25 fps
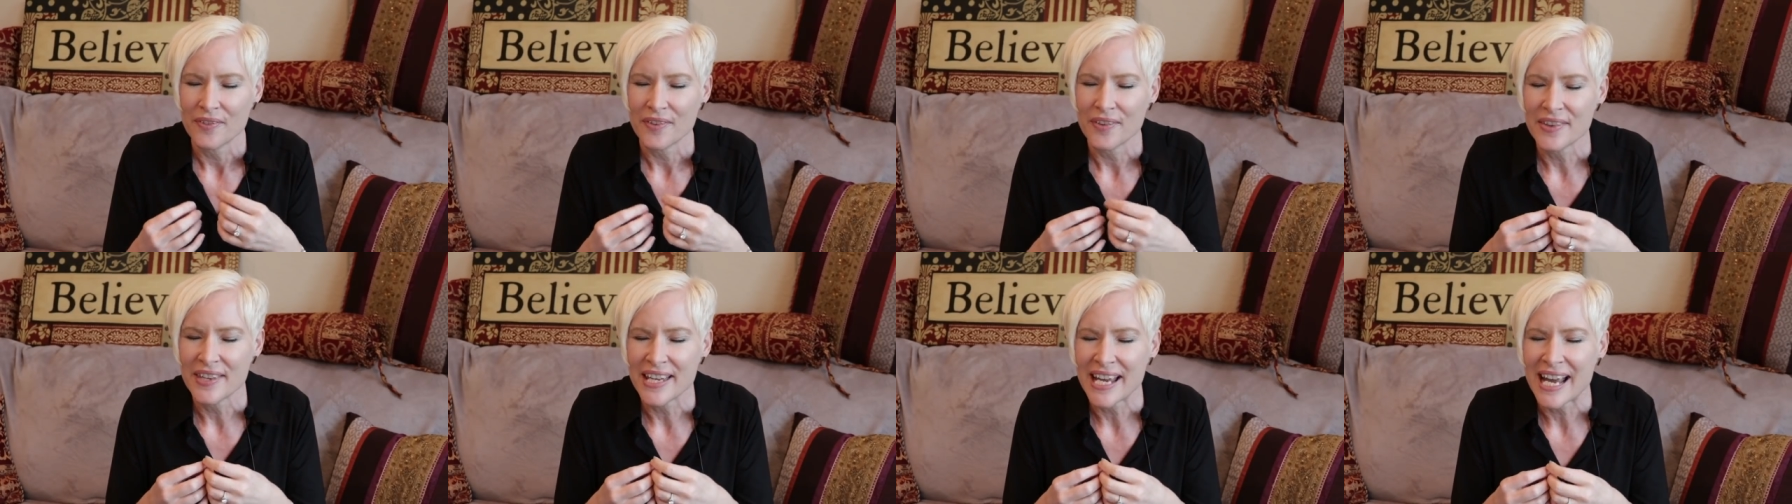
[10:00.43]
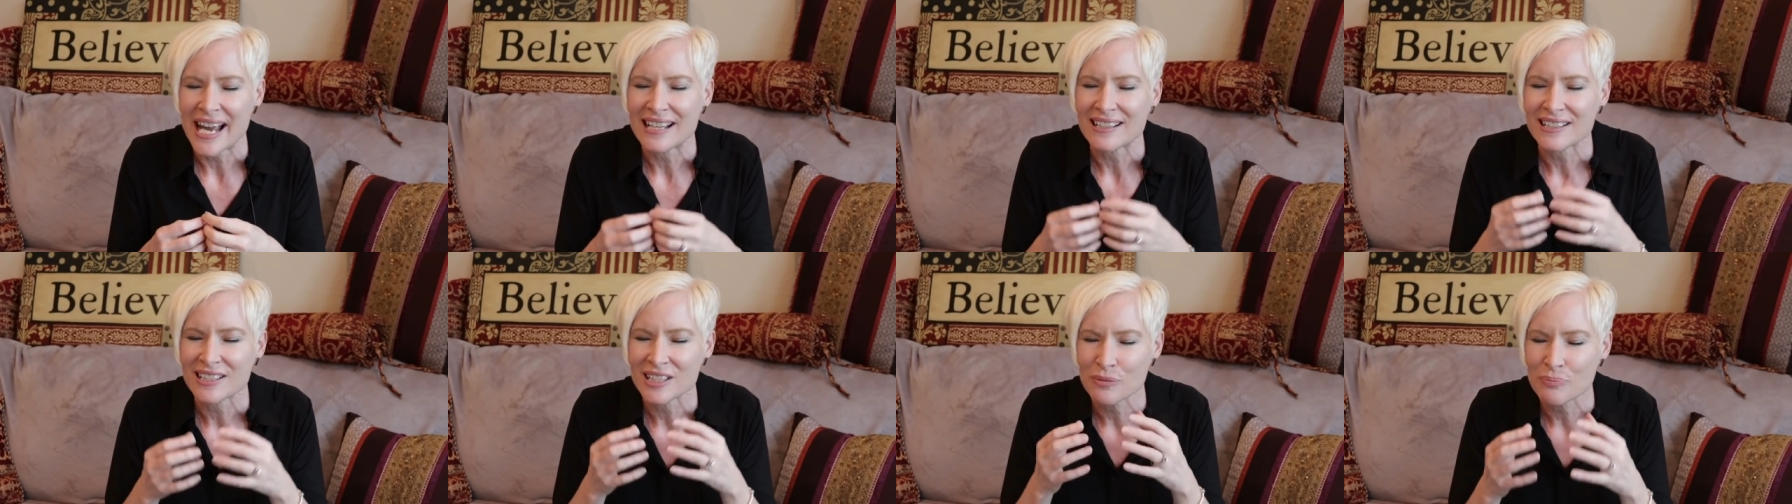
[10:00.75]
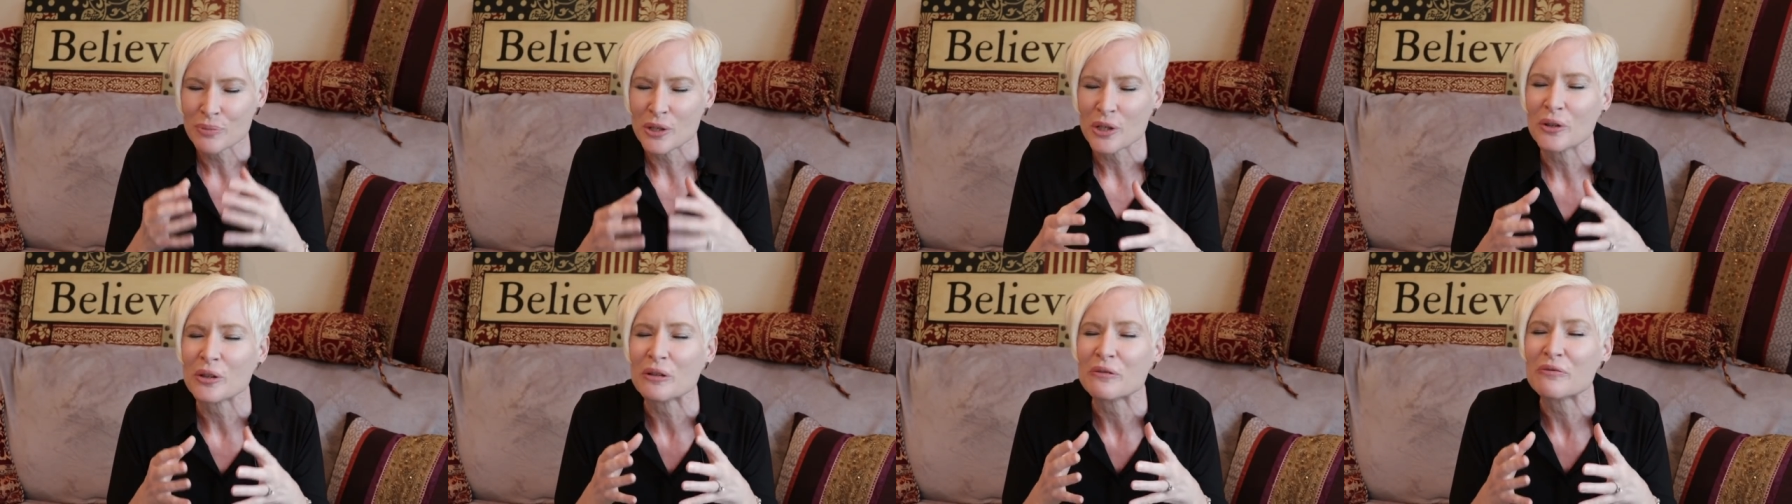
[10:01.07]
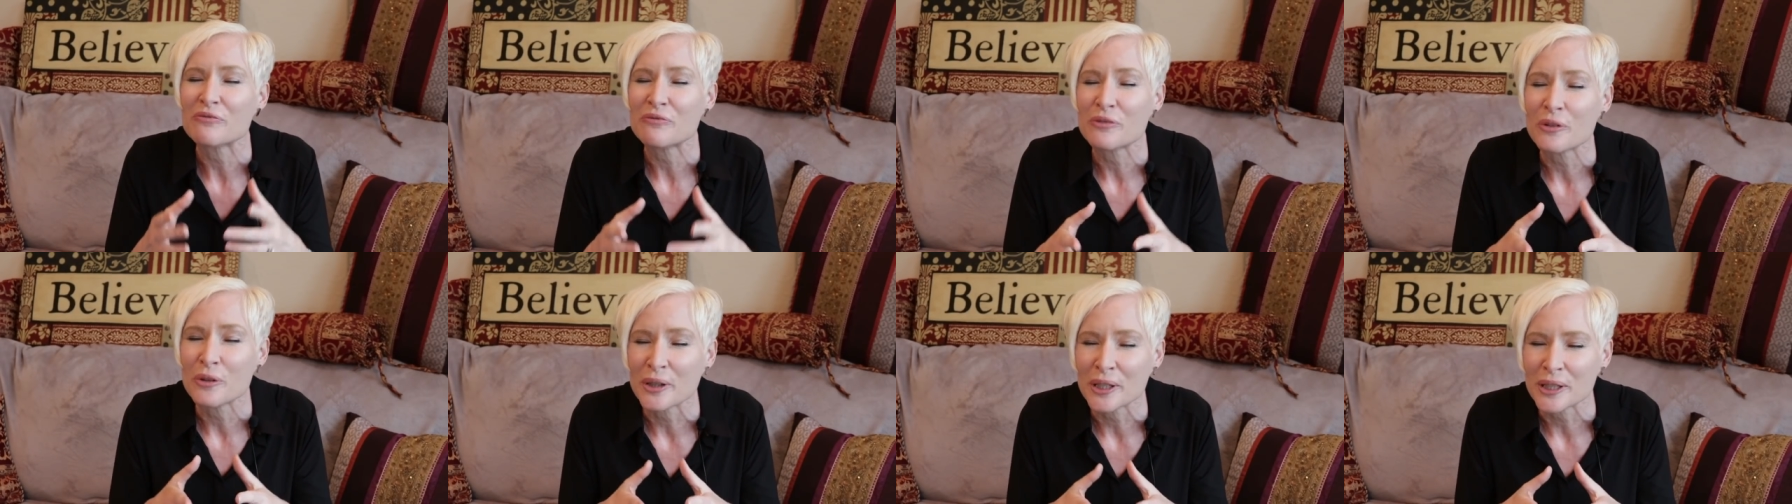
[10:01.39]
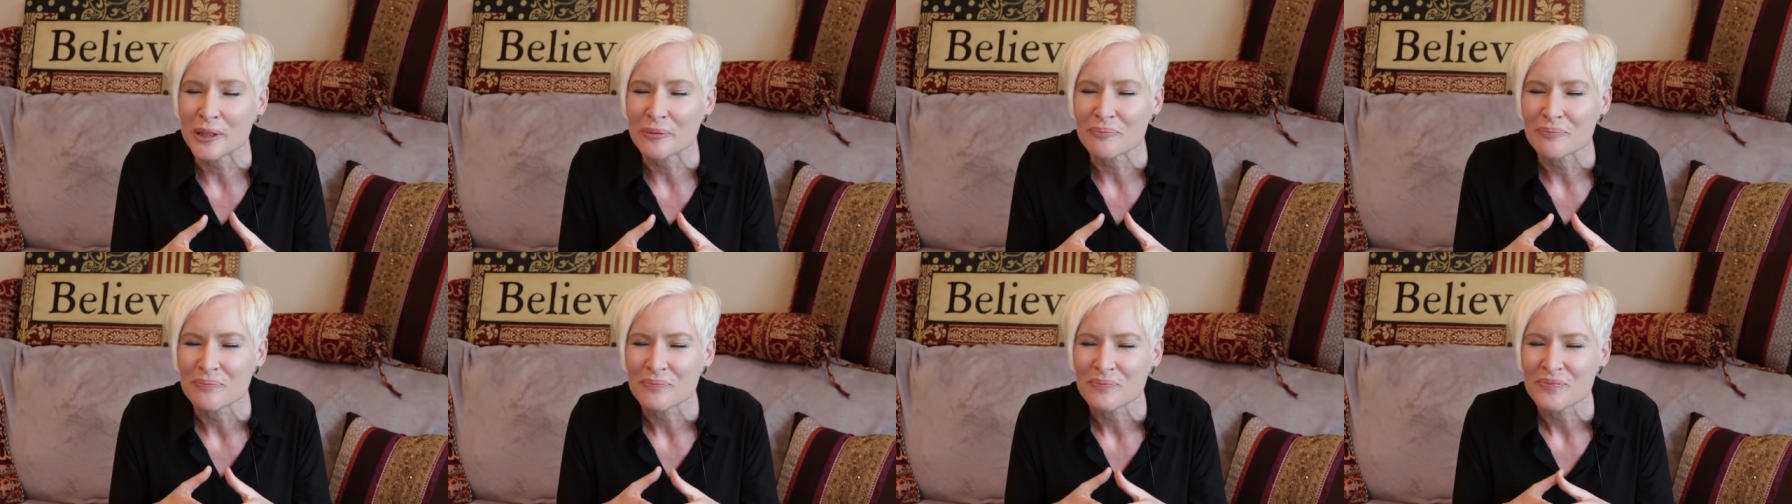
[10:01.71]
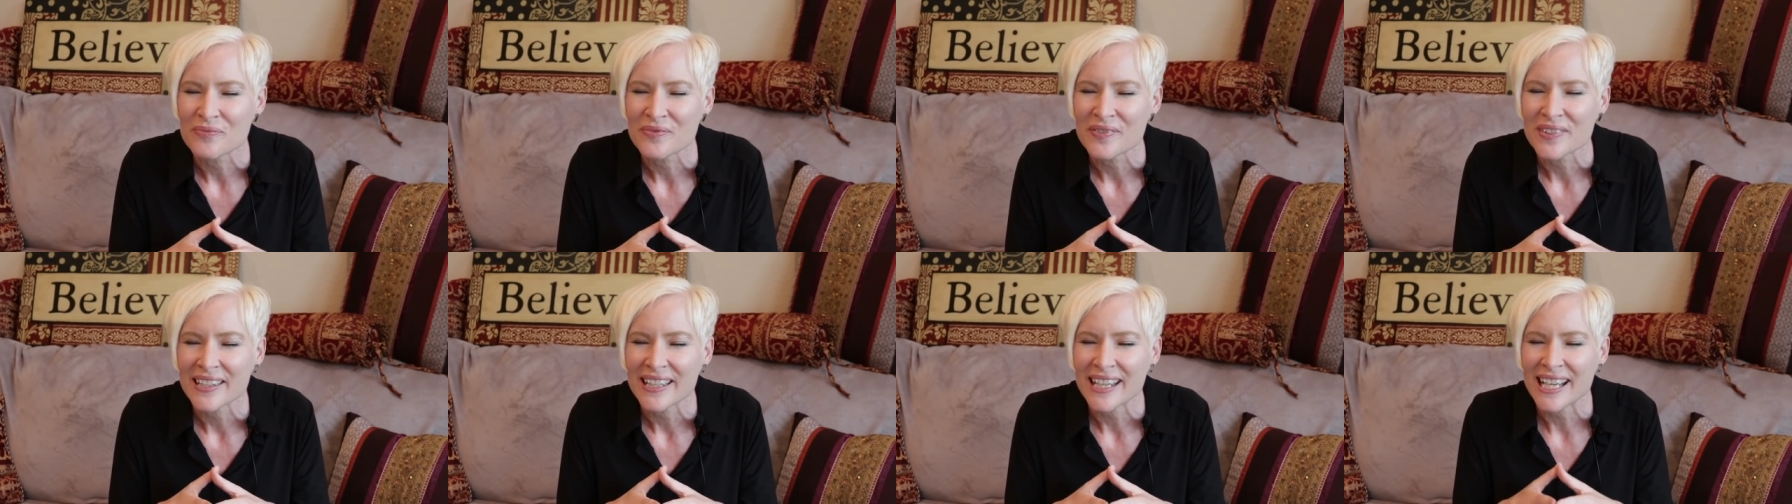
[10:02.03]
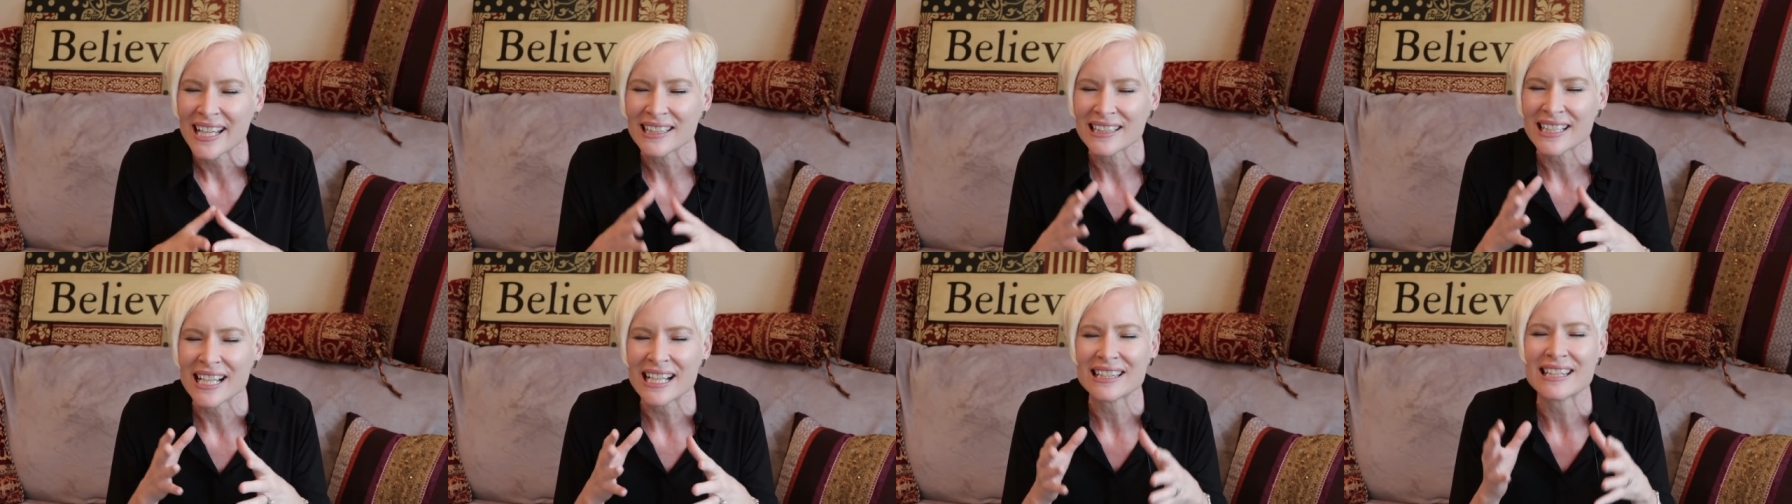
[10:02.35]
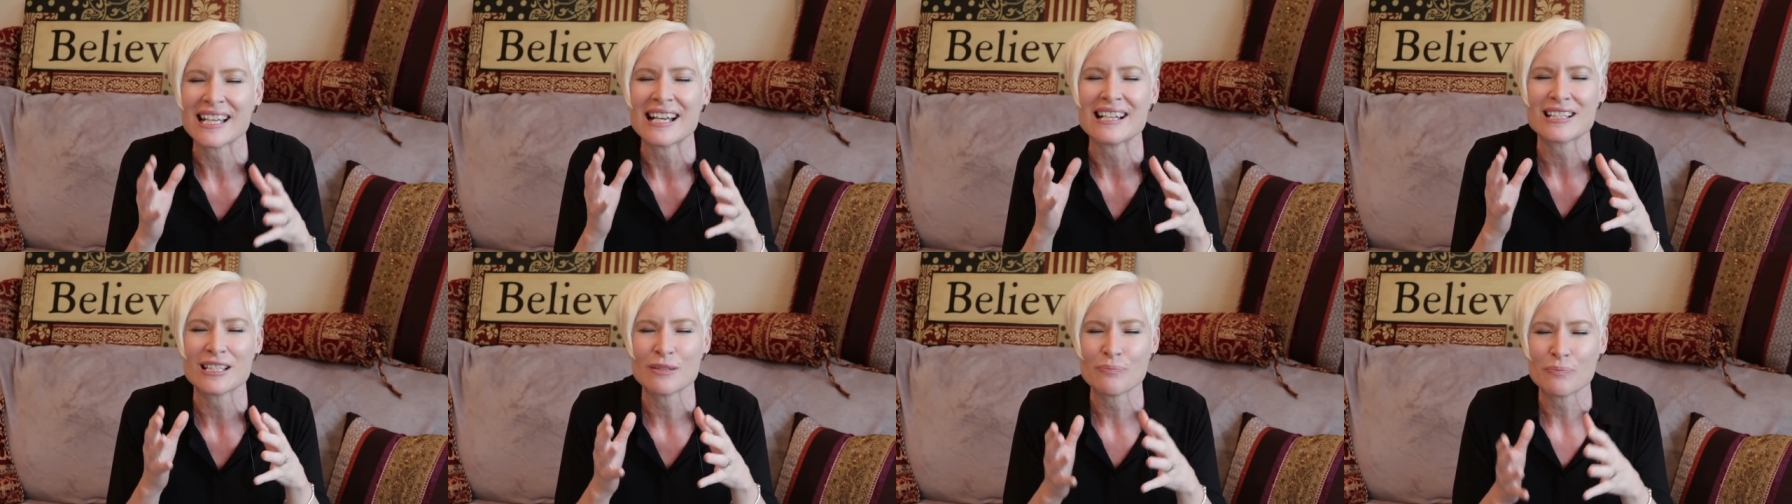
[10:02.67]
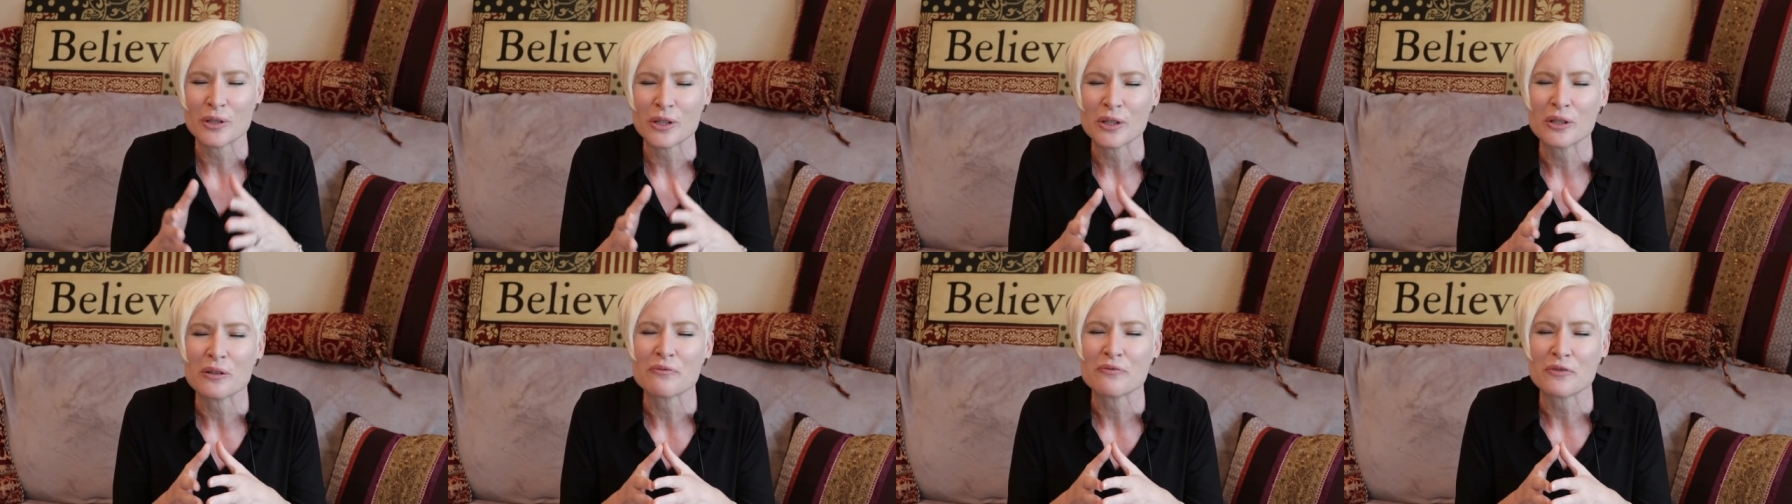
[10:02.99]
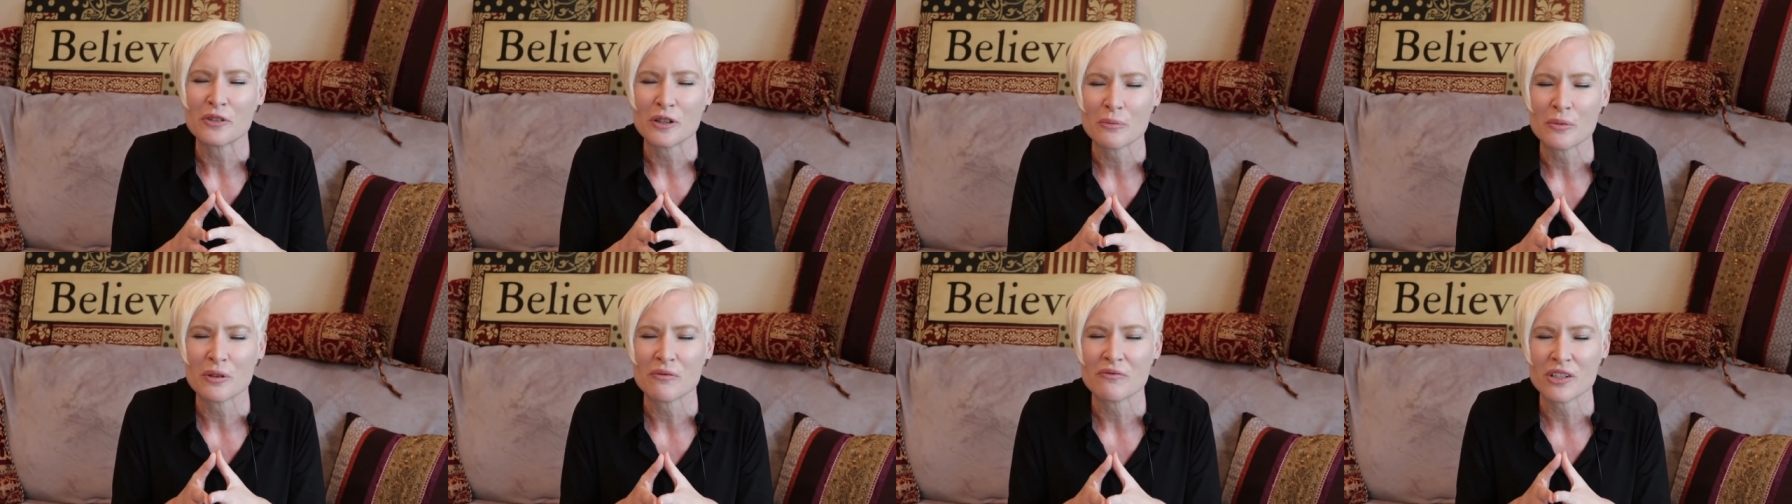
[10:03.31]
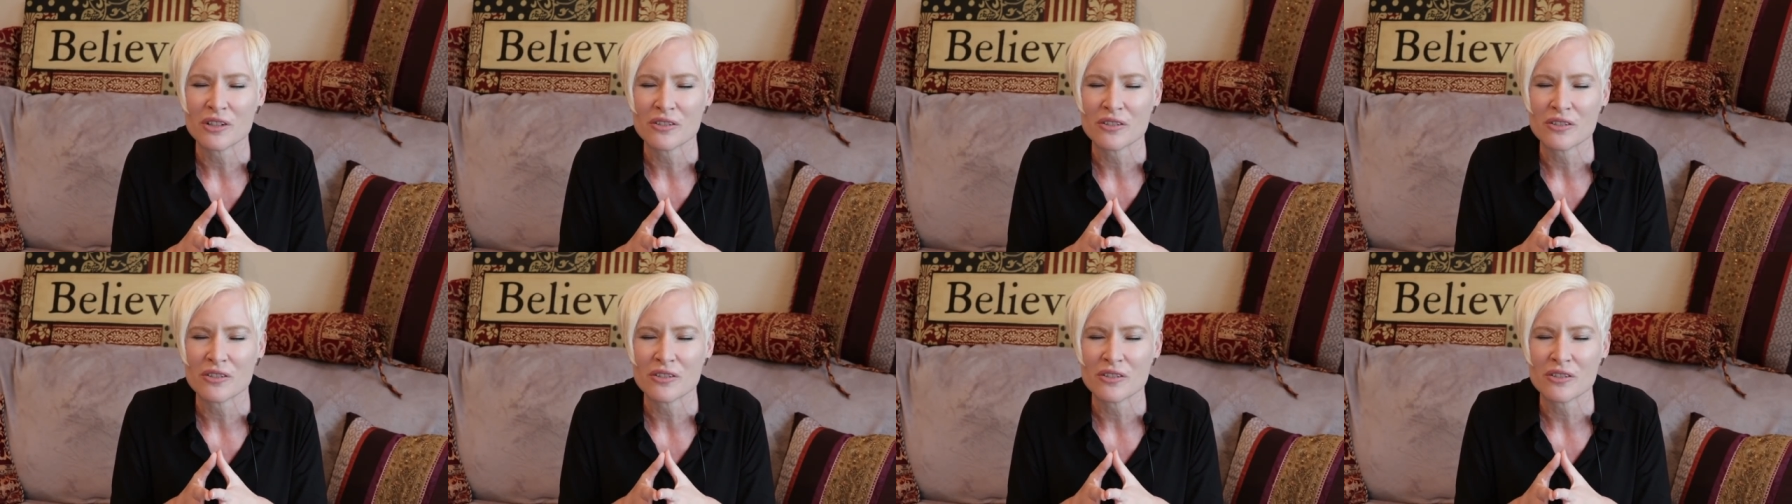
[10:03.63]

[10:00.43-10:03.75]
that spirit form, and let that spirit form of